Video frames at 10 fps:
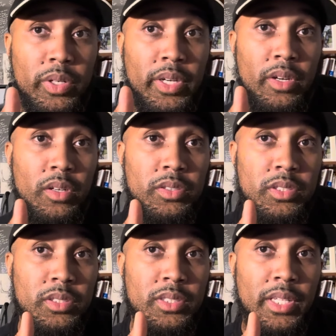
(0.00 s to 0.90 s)
to theirs
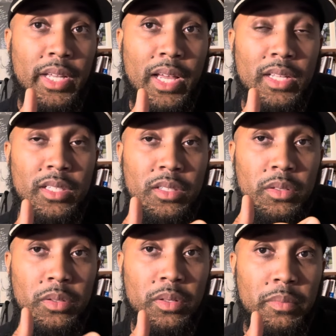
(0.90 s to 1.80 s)
because they got
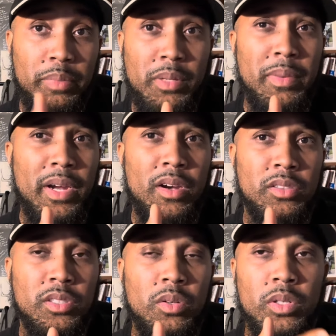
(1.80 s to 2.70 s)
beat by
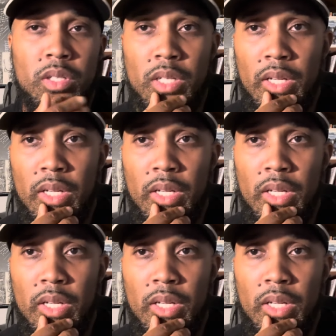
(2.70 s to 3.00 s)
Arizona.